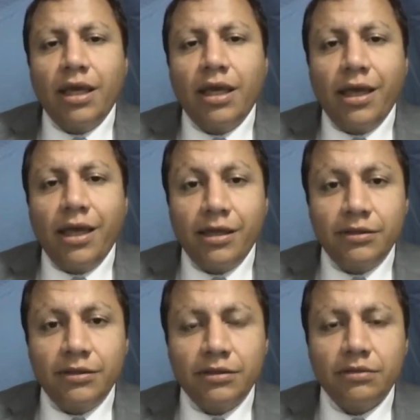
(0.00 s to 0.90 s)

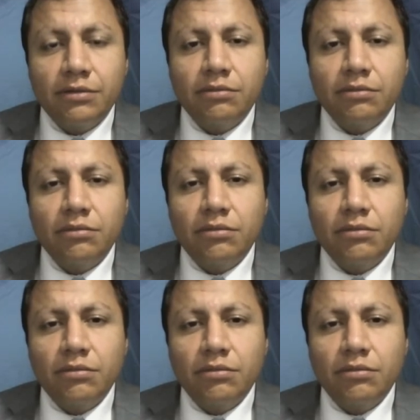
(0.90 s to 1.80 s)
and
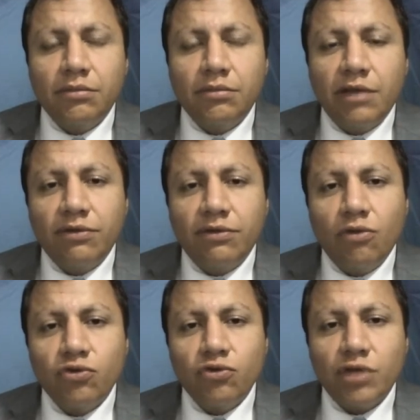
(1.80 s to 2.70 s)
that
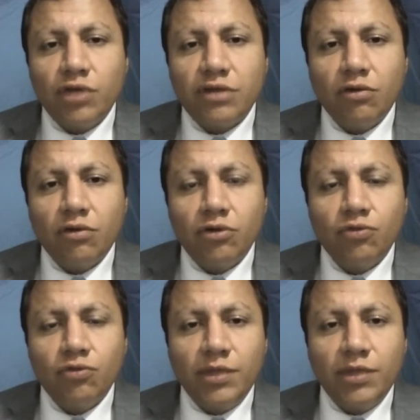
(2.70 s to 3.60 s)
those grades are going
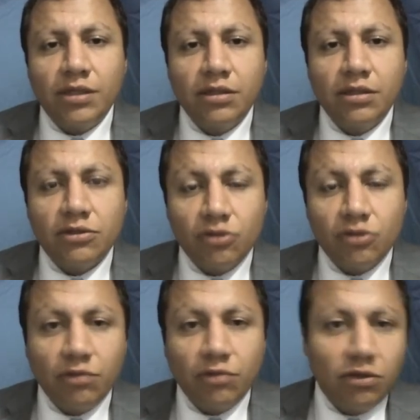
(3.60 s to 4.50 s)
to be
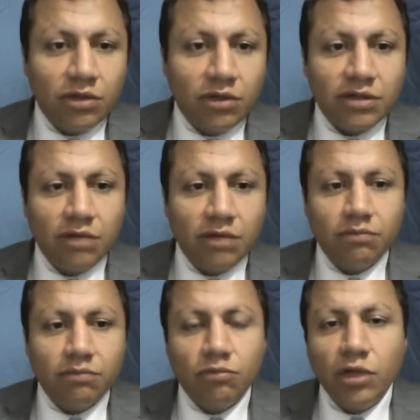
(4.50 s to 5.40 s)
something that you can say,
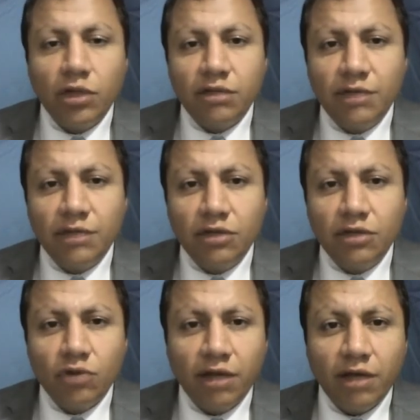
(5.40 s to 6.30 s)
well, at the
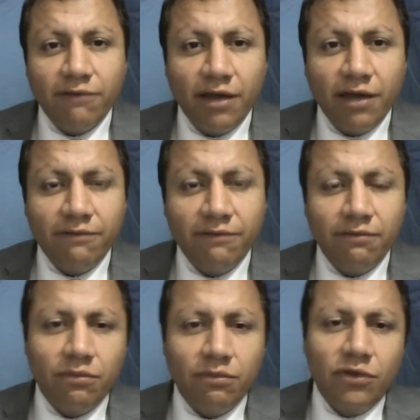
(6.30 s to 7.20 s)
beginning you had a 5,
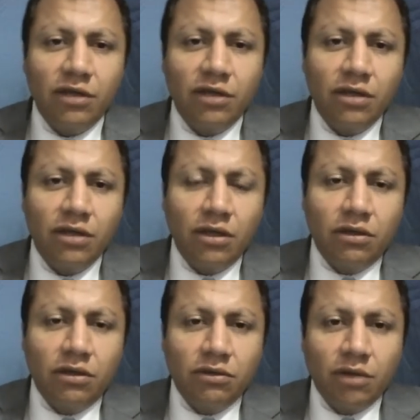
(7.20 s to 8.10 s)
but then
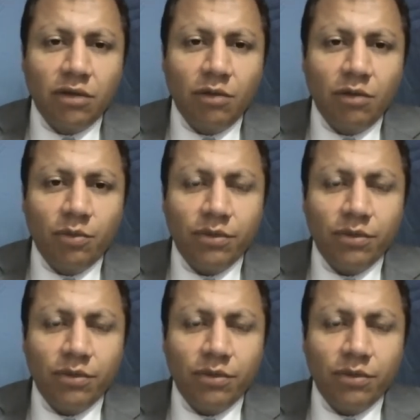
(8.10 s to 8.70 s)
you came up